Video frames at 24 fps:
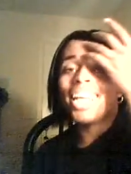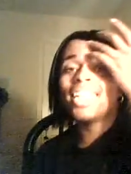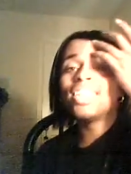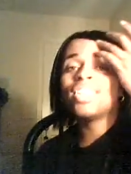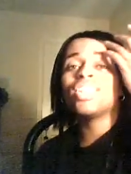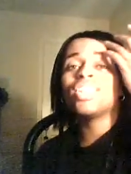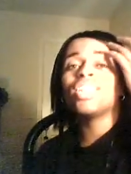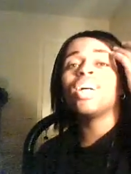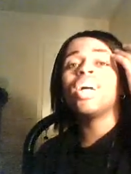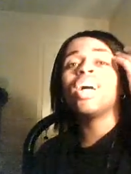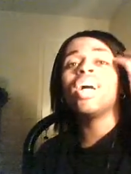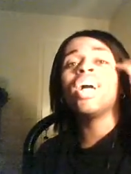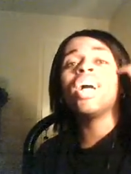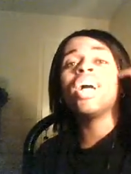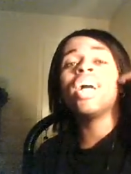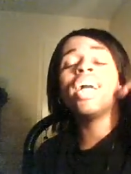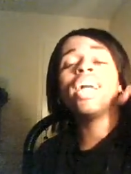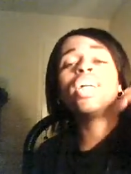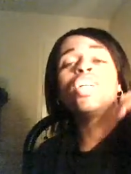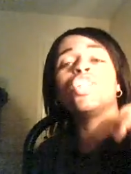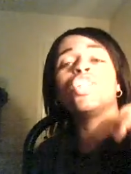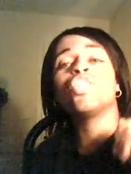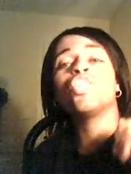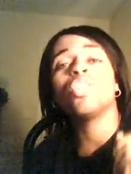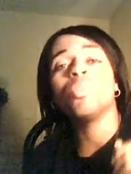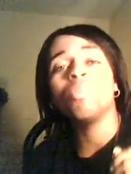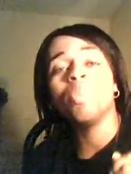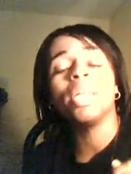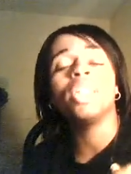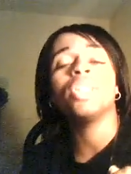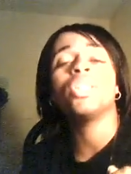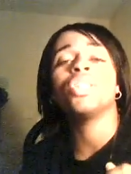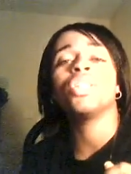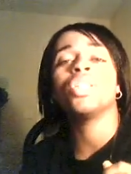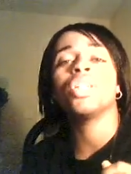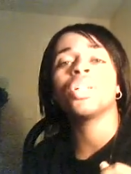It's her
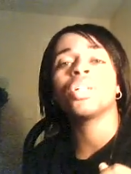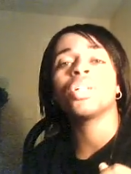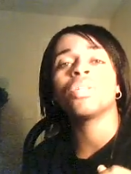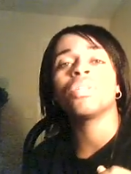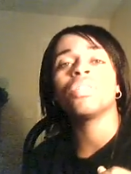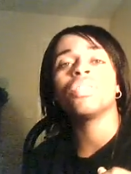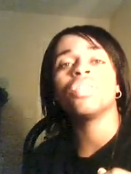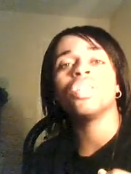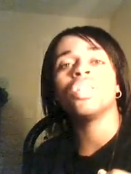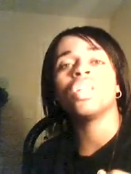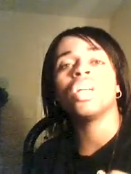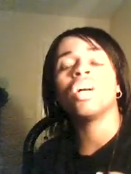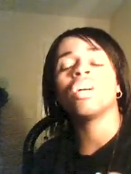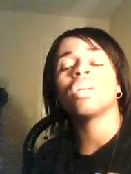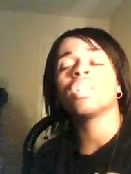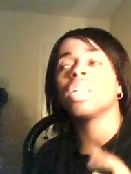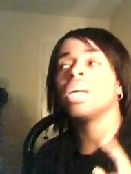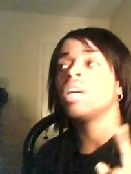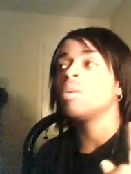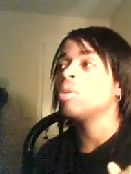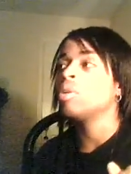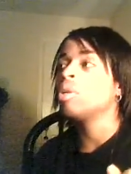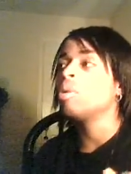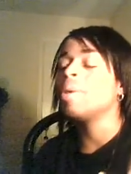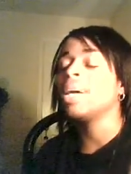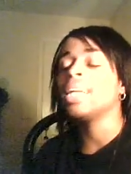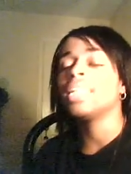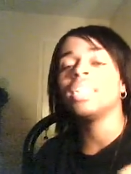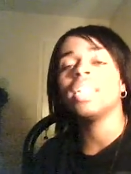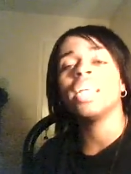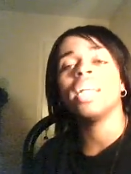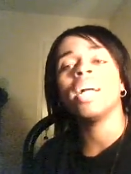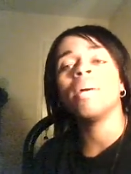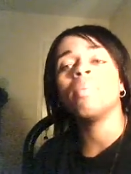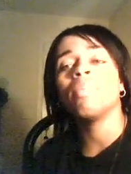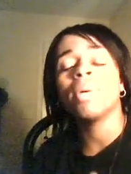instrumentals, you know, because I don't want nobody
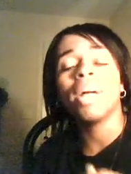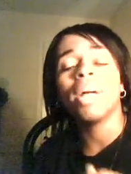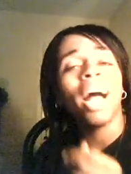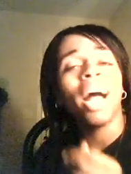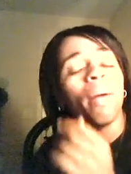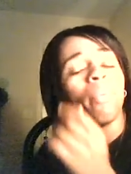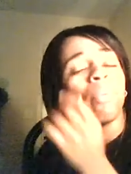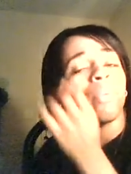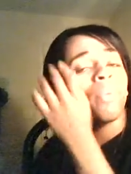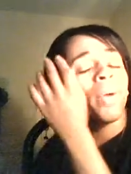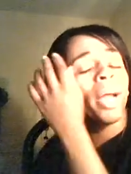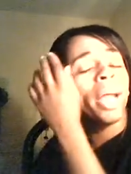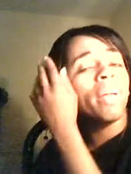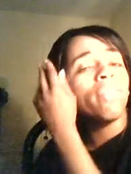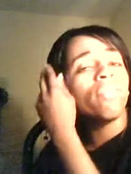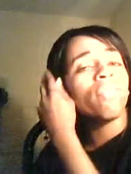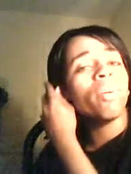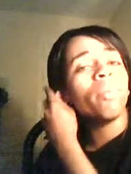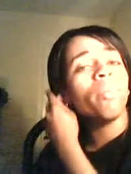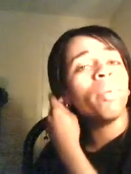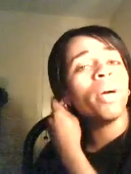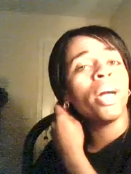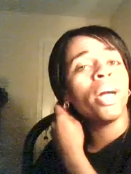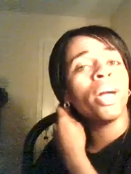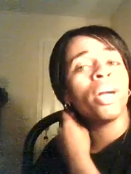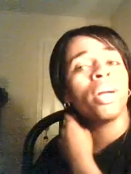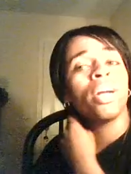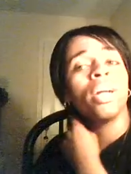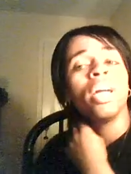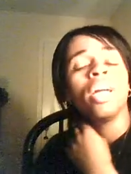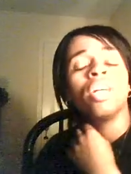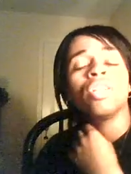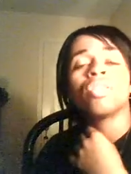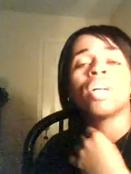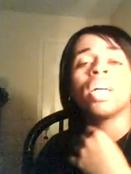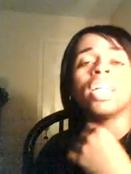saying I'm copywriting from her,
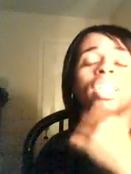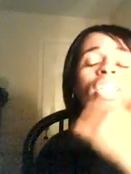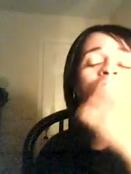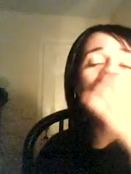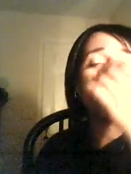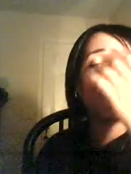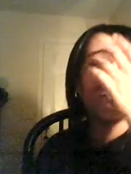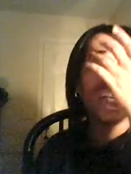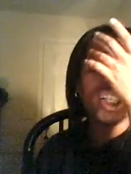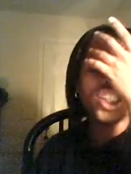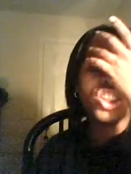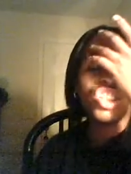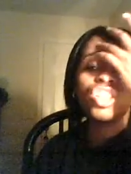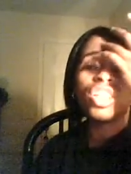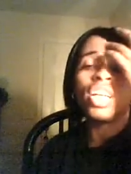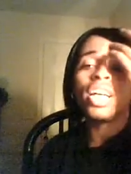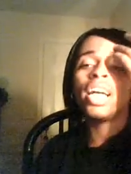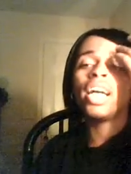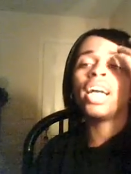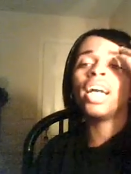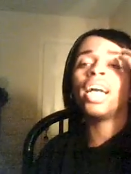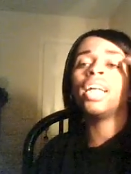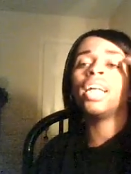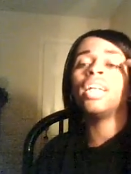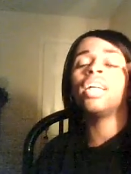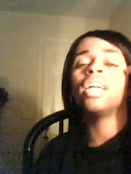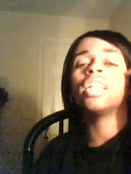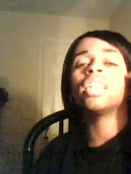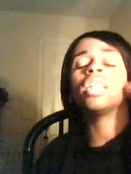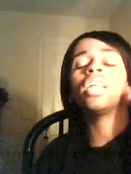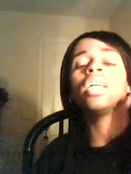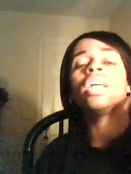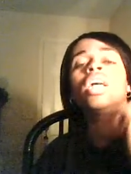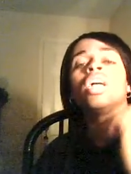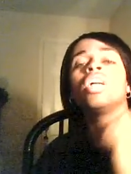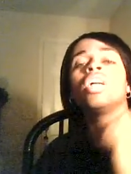trying to steal her shine,
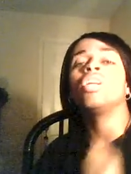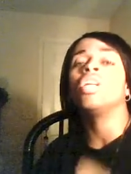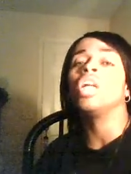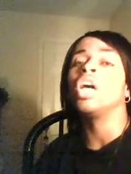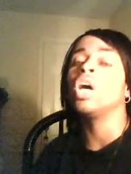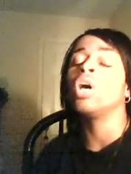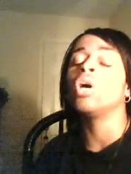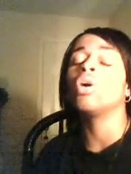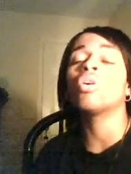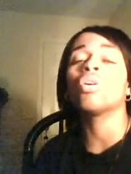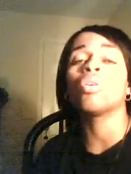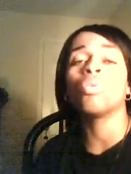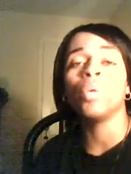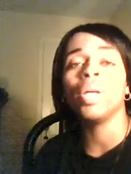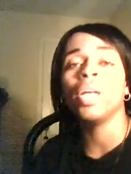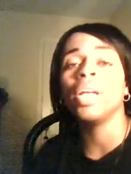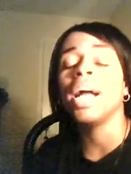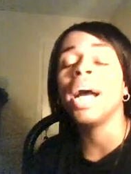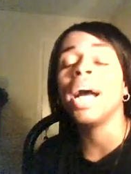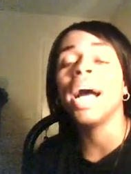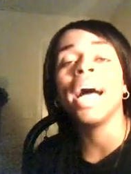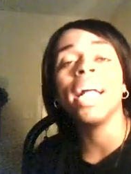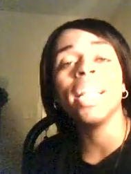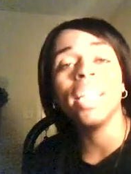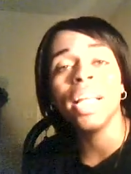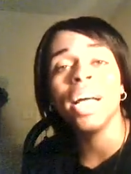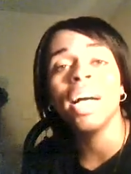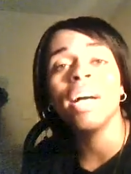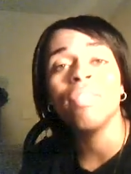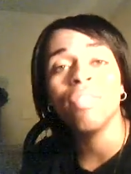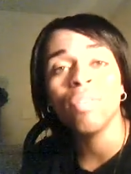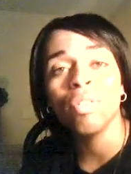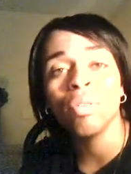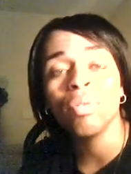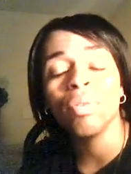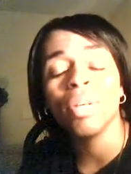nothing. No, Karina, I
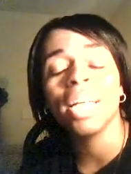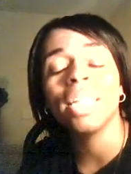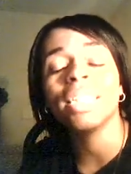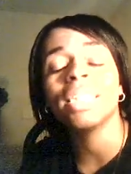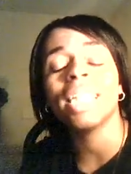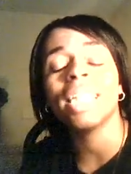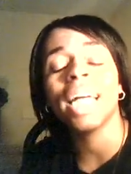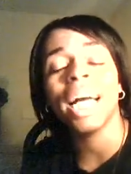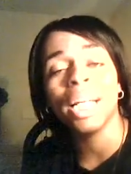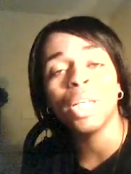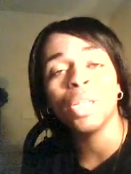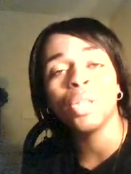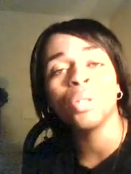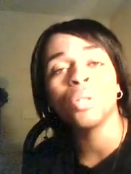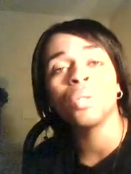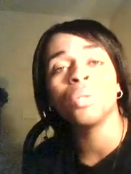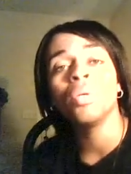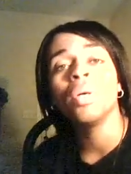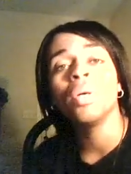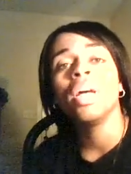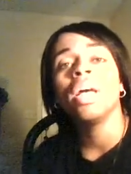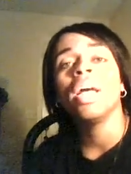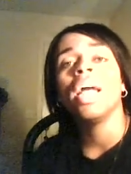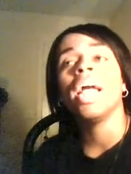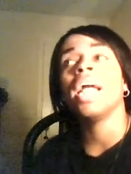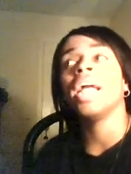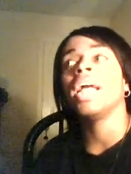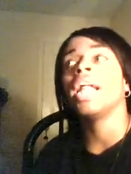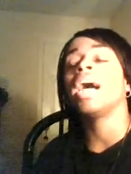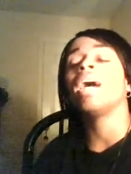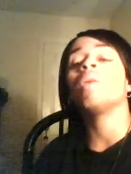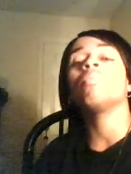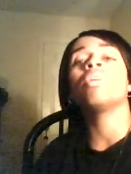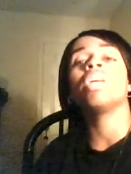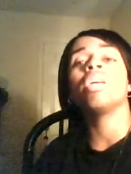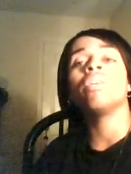love you. Yes, I do.
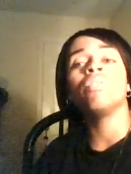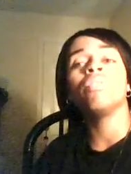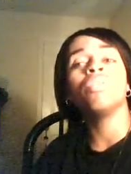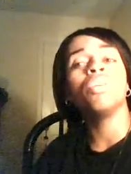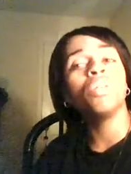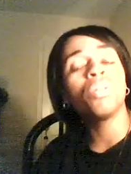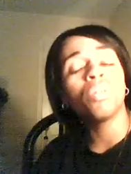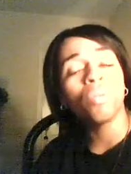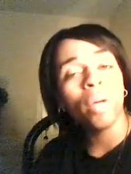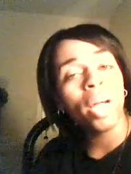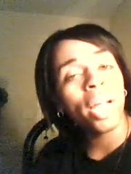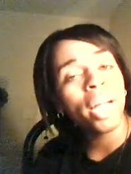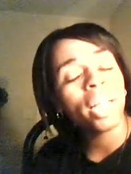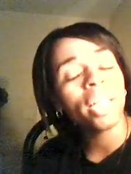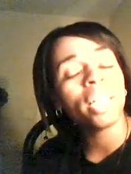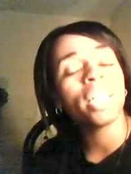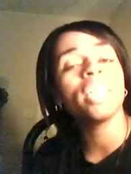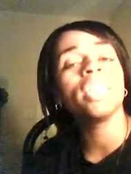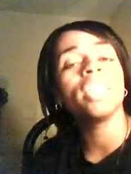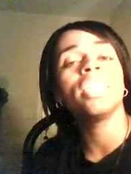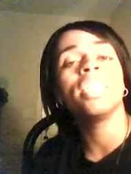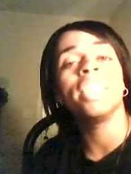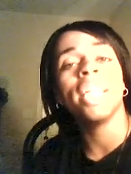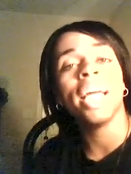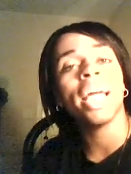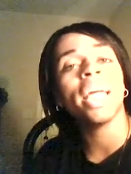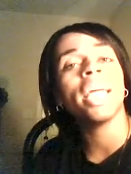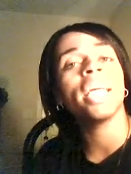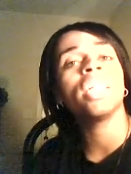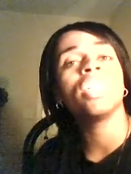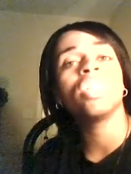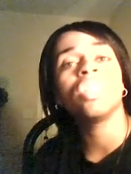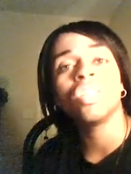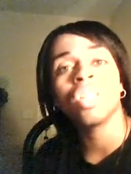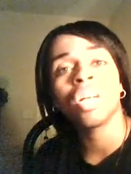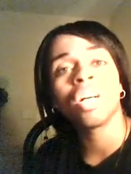And I'm giving you credit because that
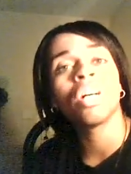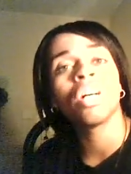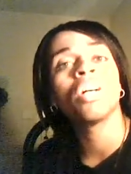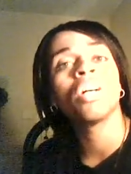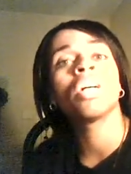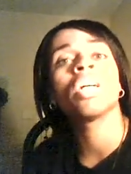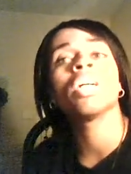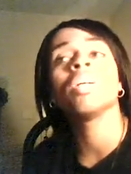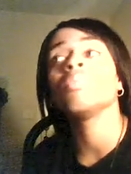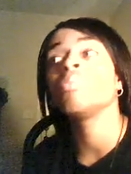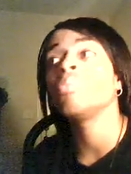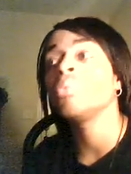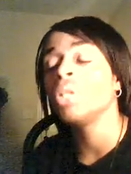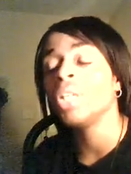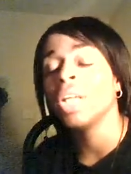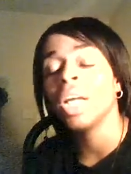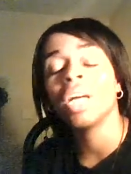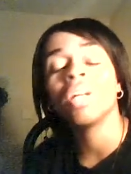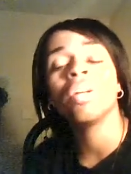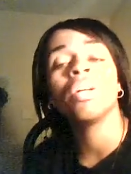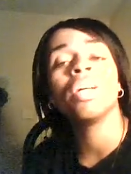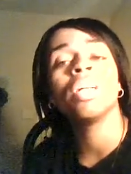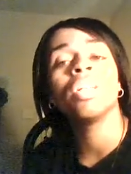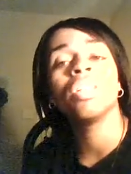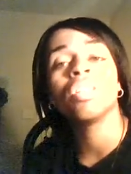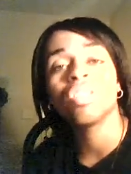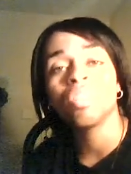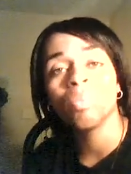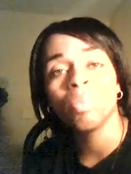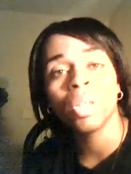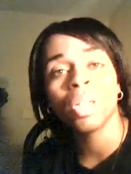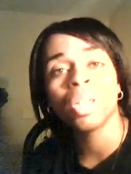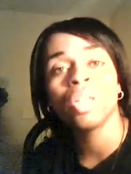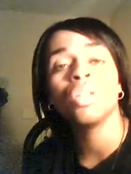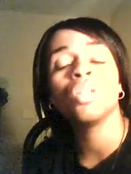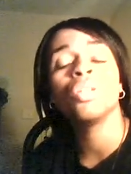is your piano
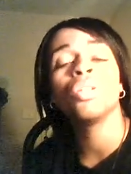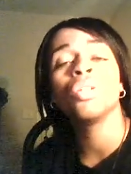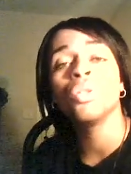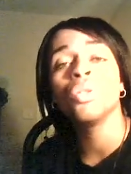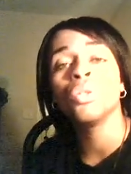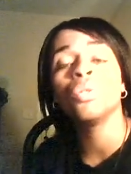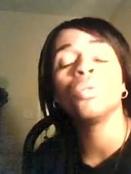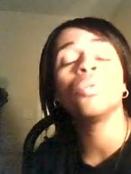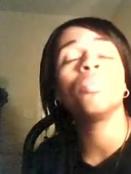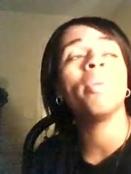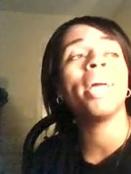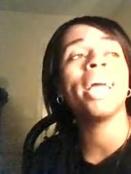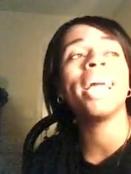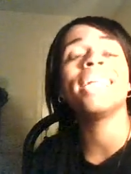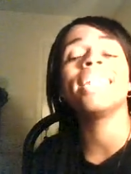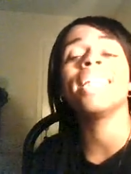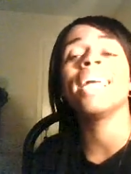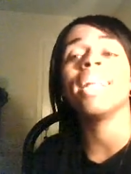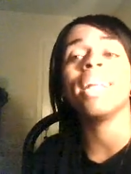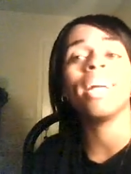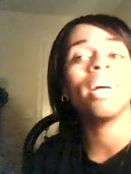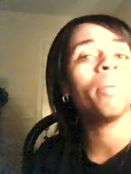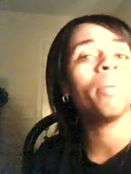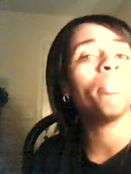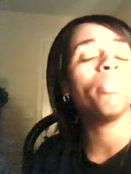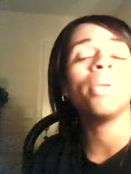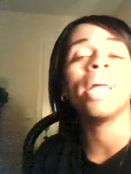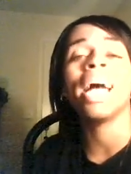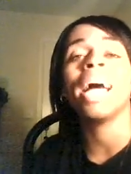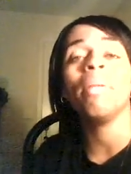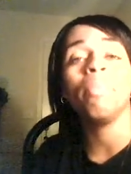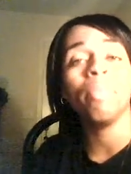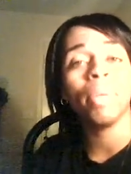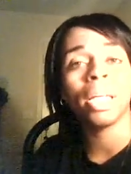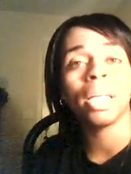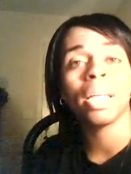instrumental. You made that up,
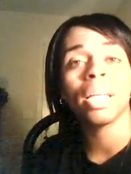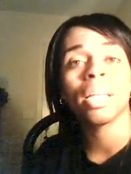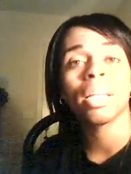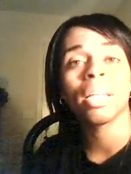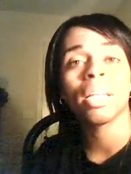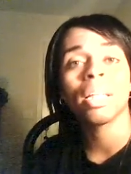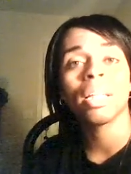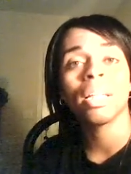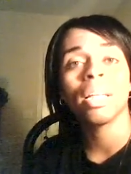not me.